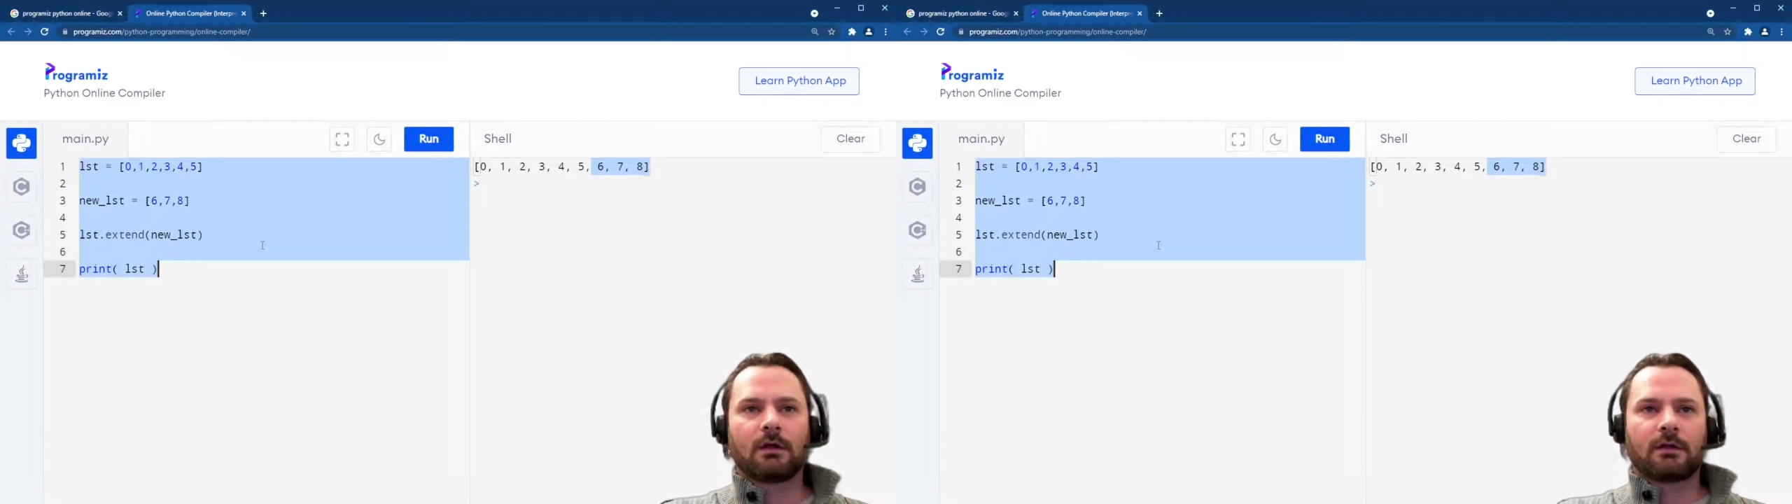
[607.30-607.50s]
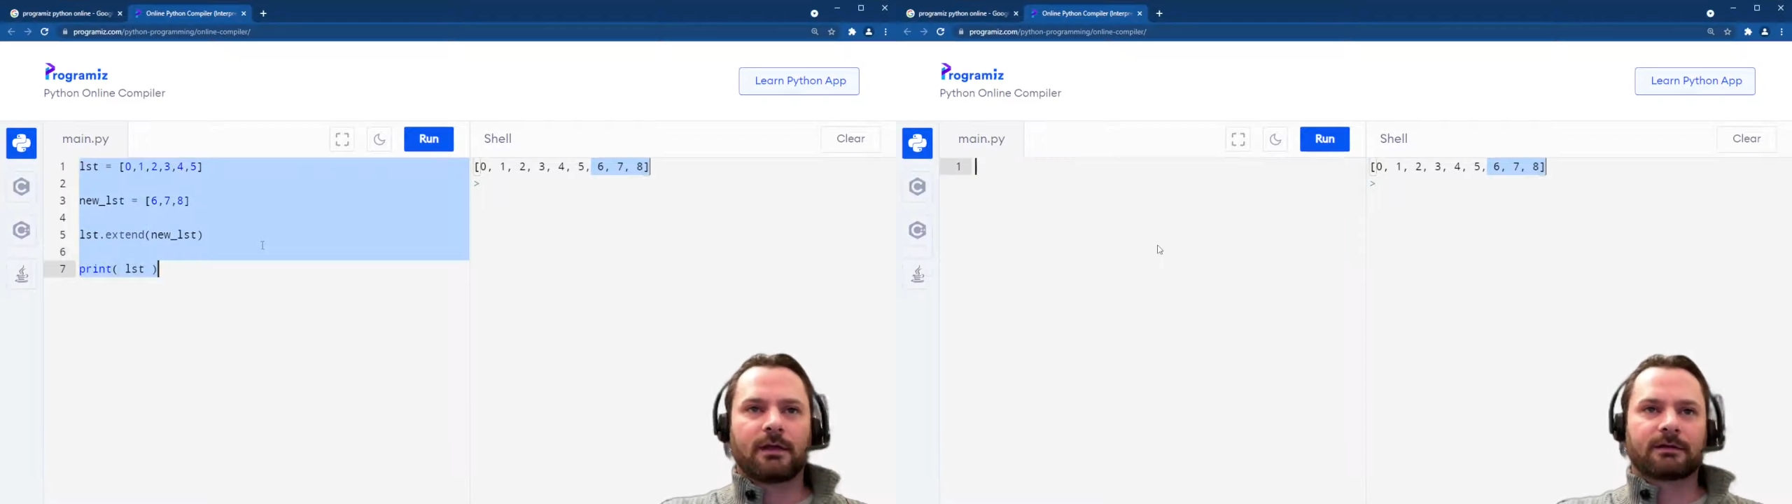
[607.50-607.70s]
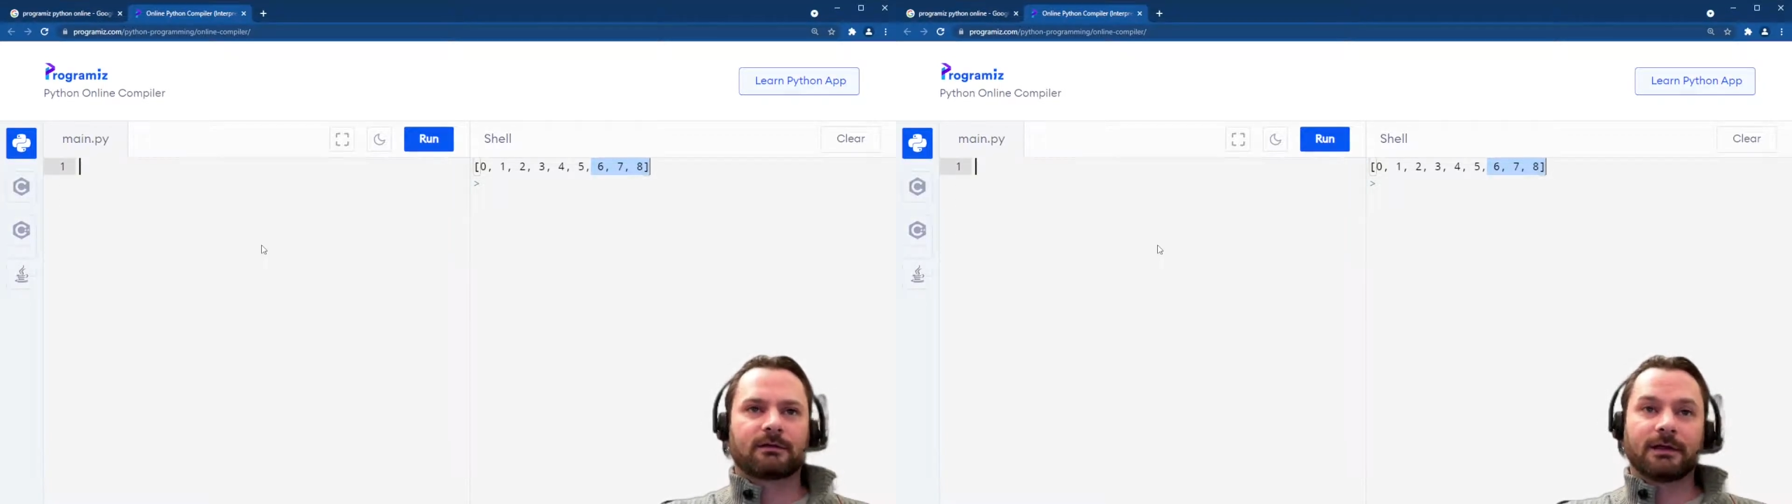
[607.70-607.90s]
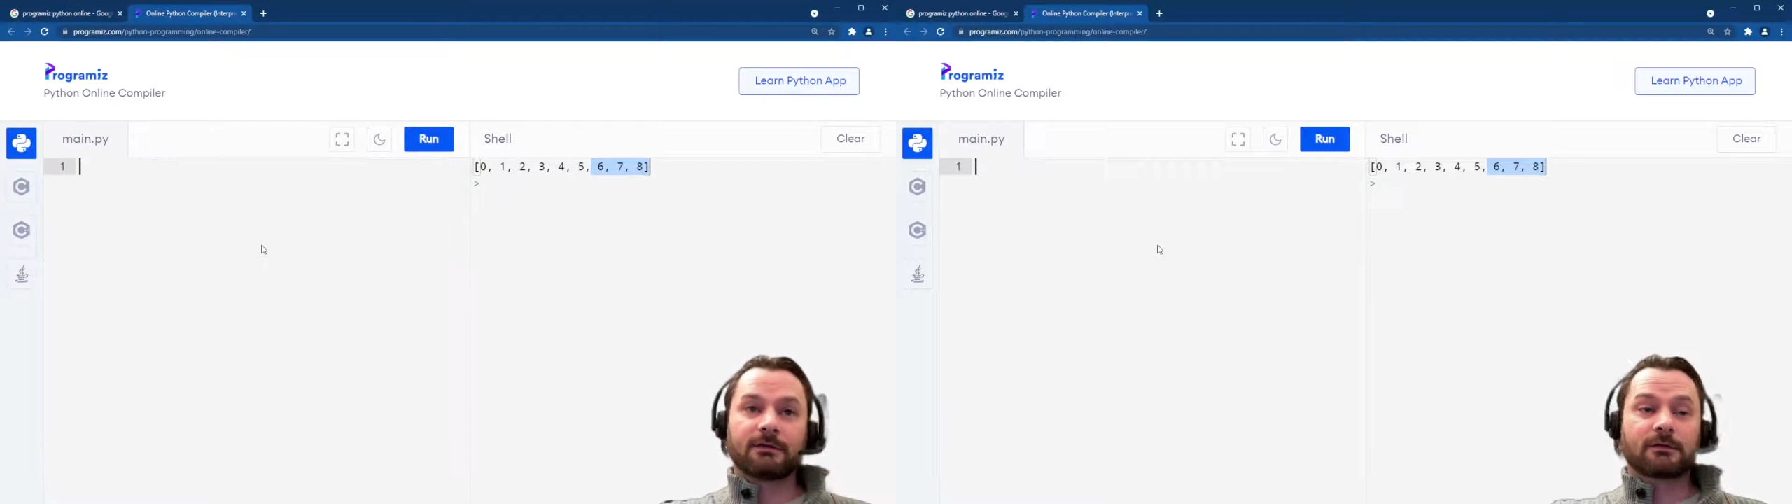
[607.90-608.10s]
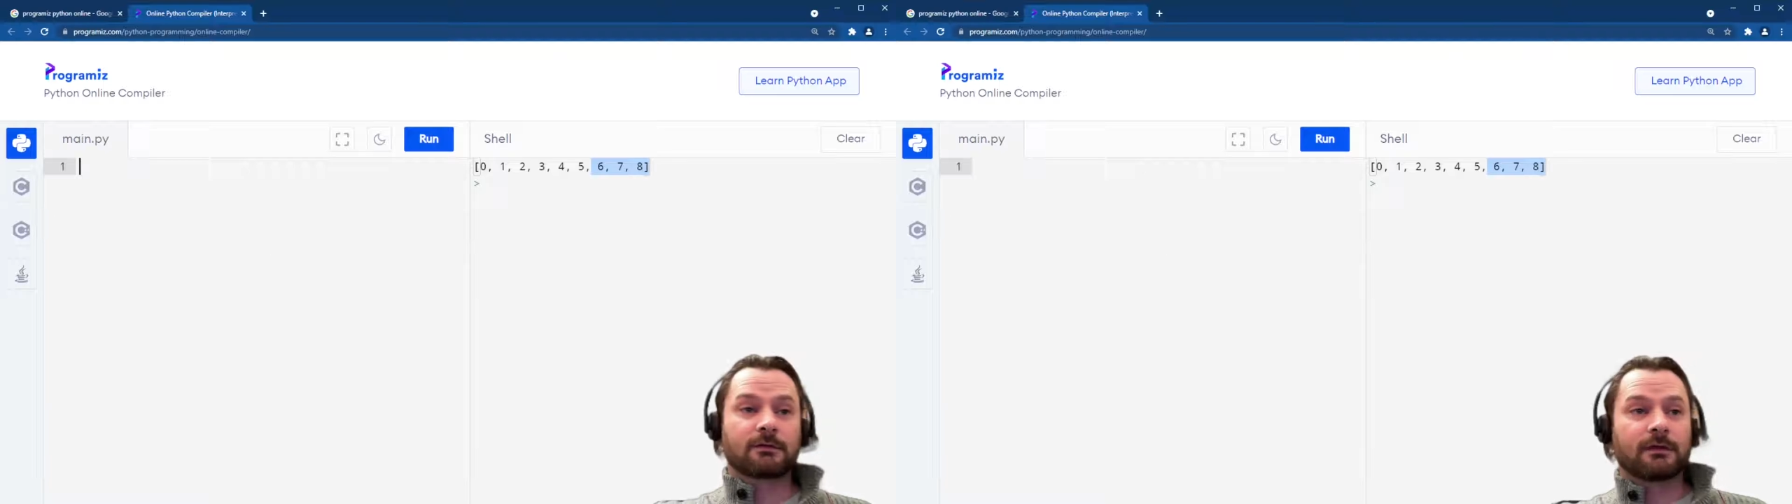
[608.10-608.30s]
That's
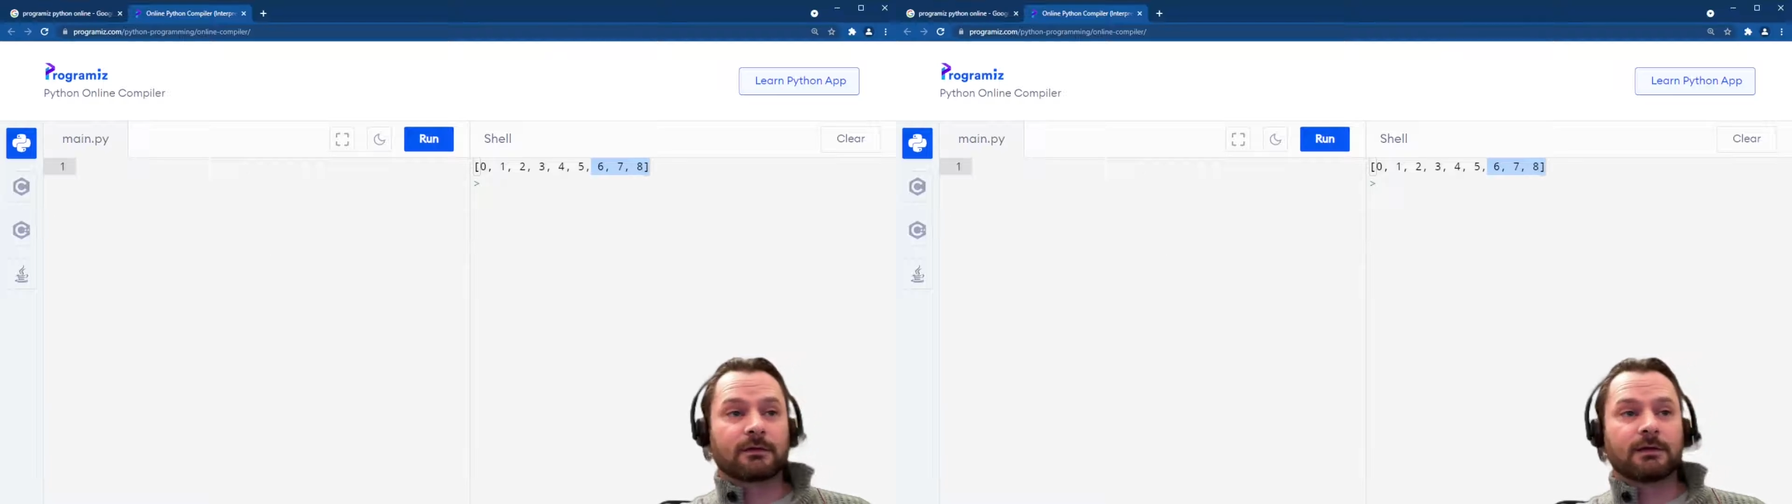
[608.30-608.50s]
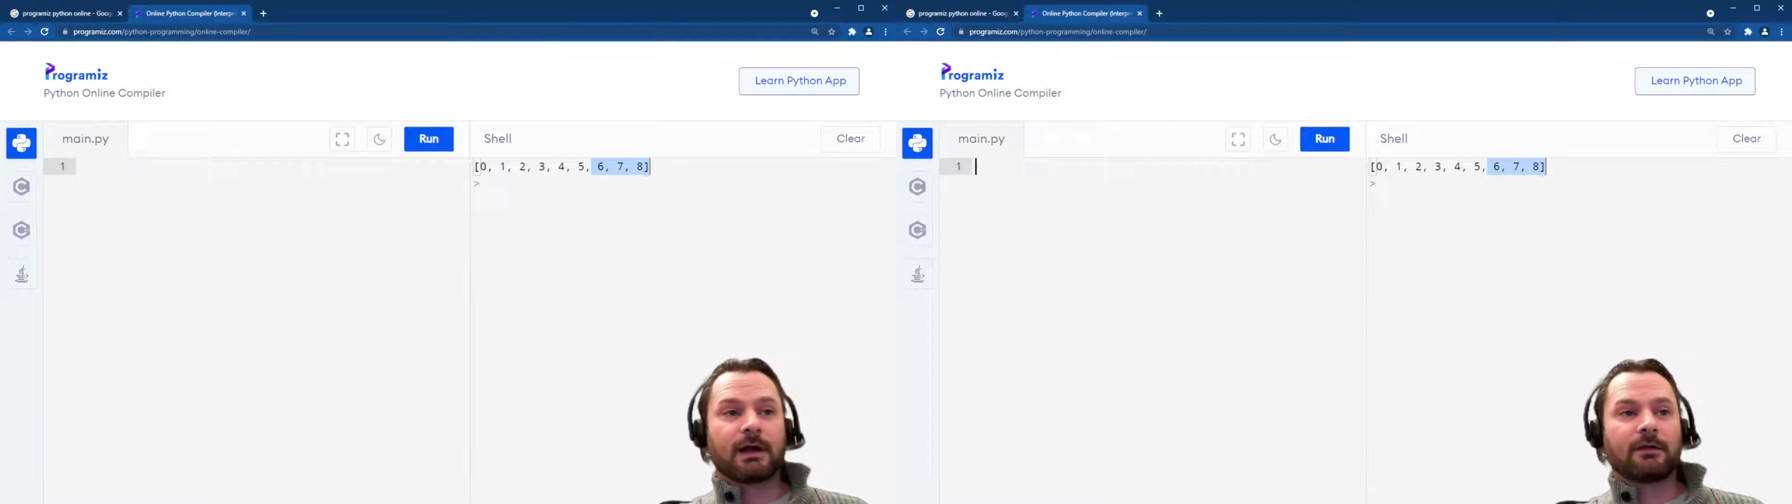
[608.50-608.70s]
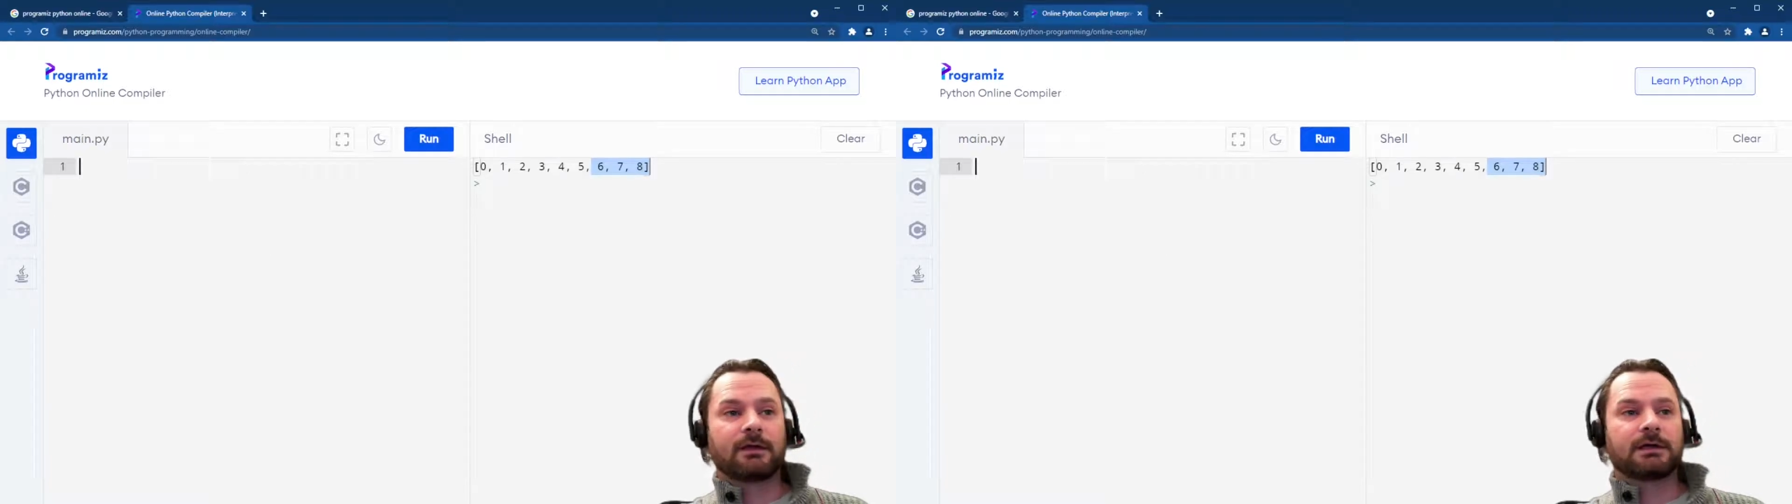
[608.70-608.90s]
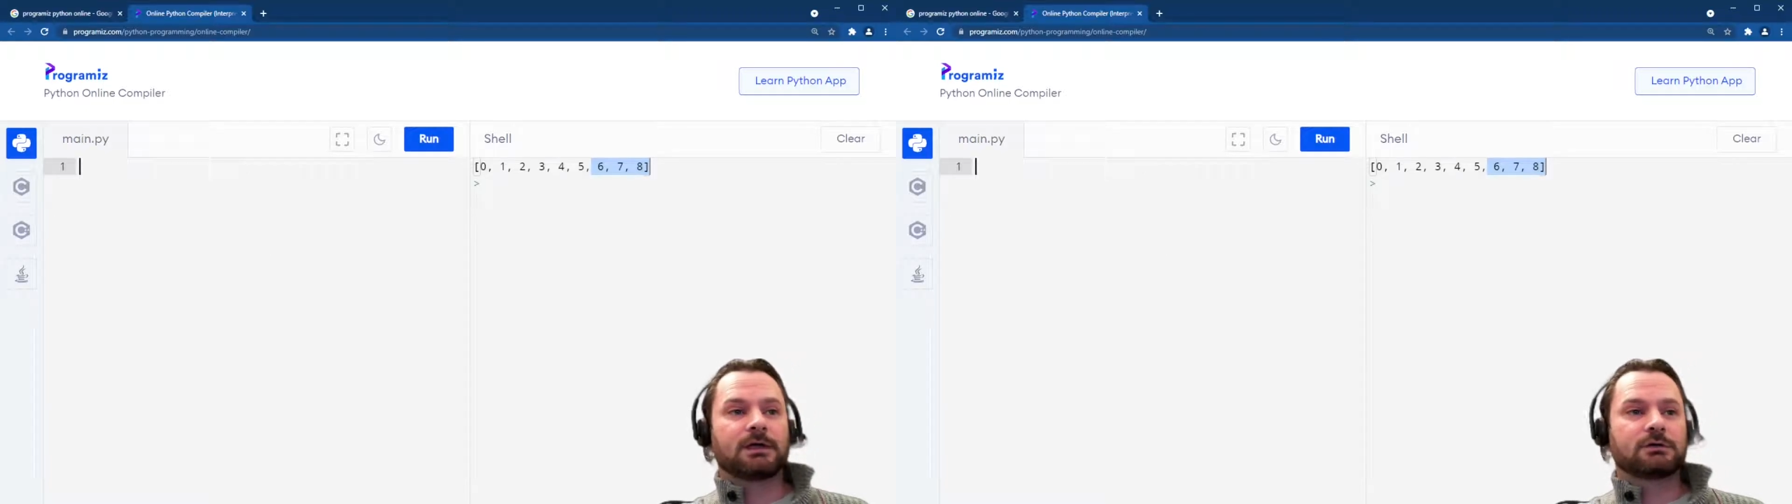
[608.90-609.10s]
lists. There's another